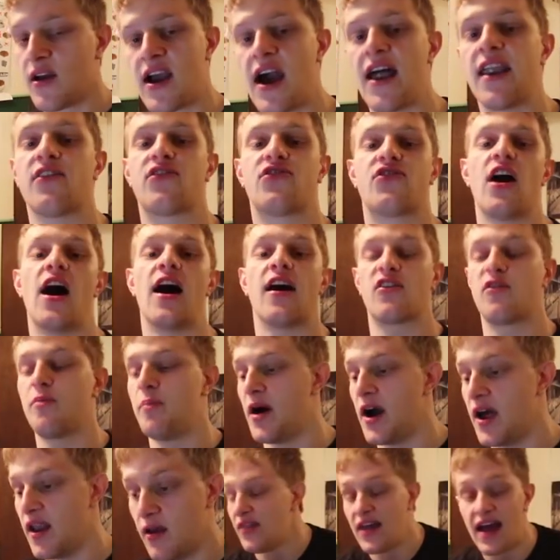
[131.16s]
Kind of sucks,
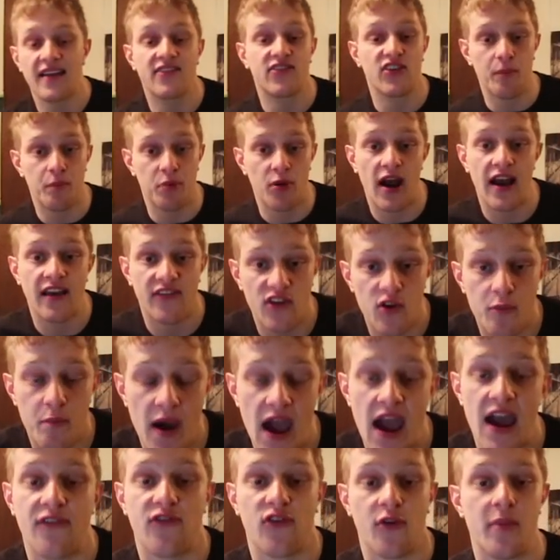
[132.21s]
but that's the price you
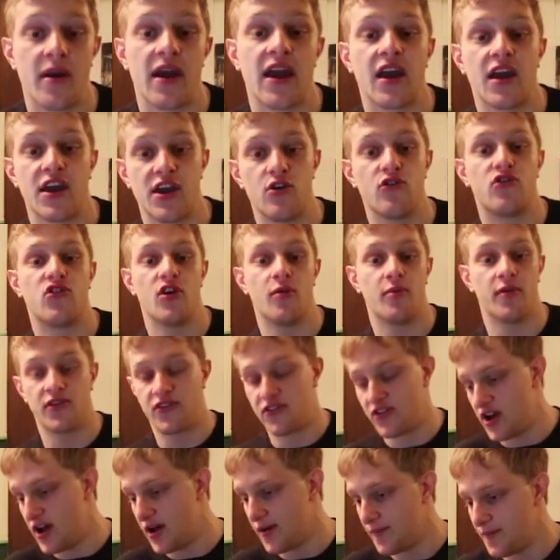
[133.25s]
pay for being a YouTuber,
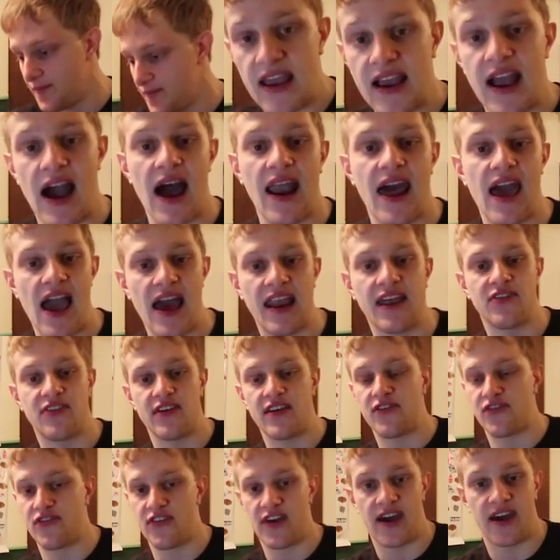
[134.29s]
so you gotta edit
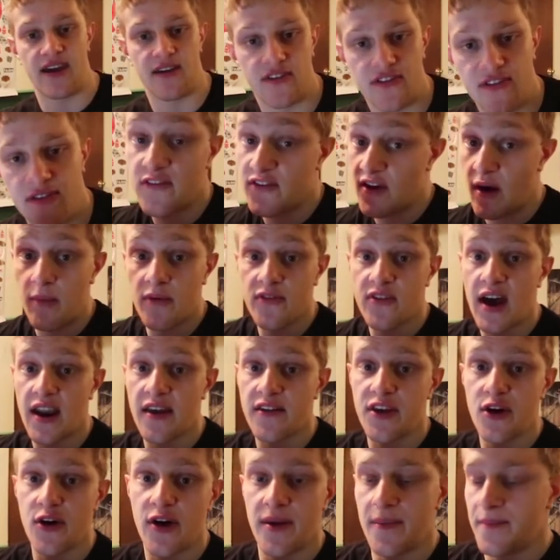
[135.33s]
these things. Someone's
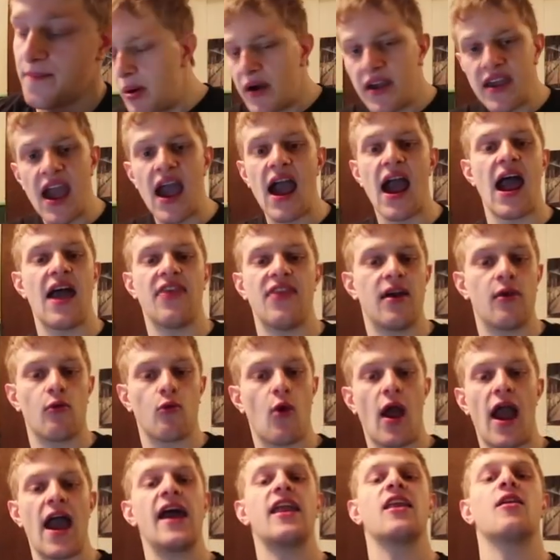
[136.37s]
gotta do it. But yeah, and then
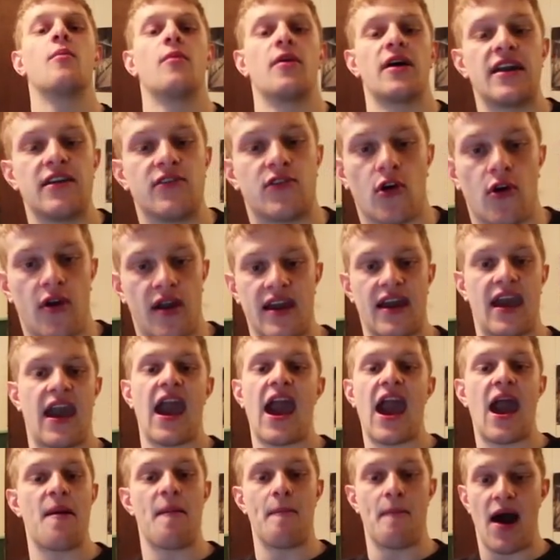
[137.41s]
randomly during
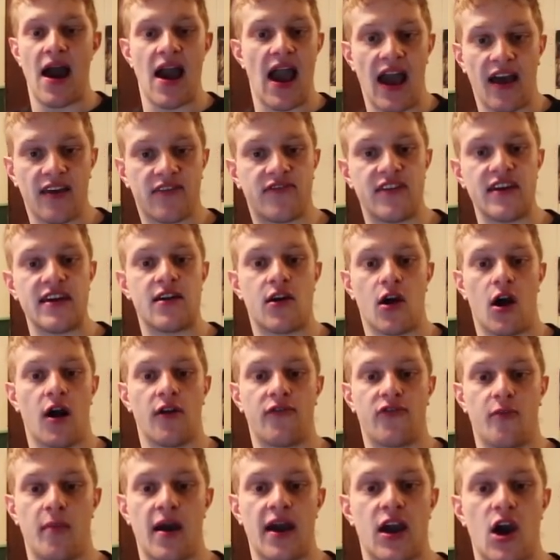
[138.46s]
camp, my SD
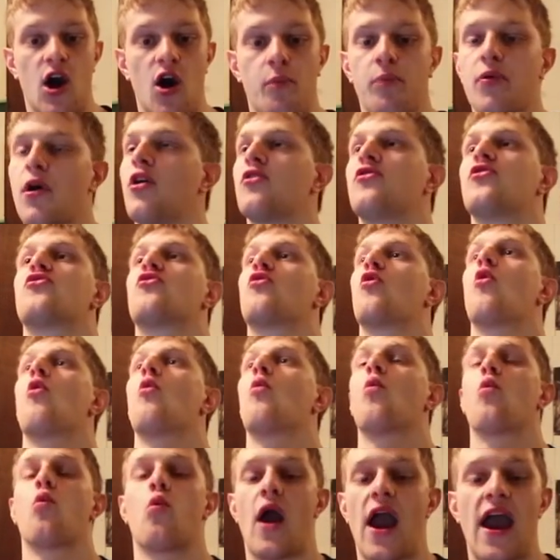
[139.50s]
card for my GoPro just
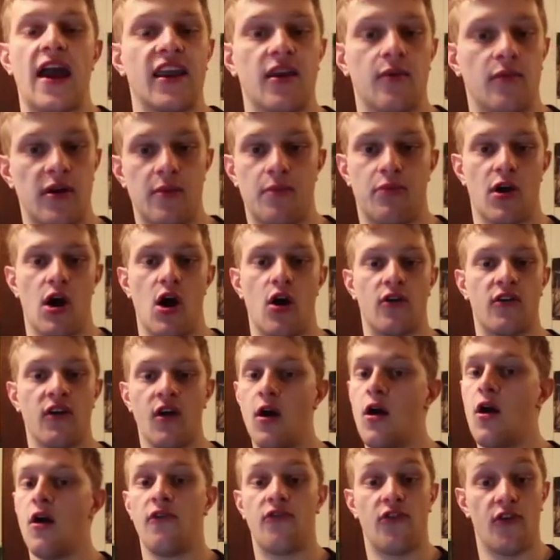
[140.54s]
randomly broke
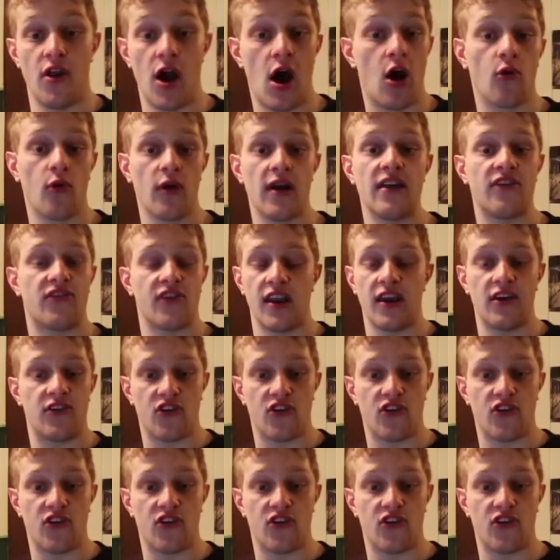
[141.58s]
for no reason.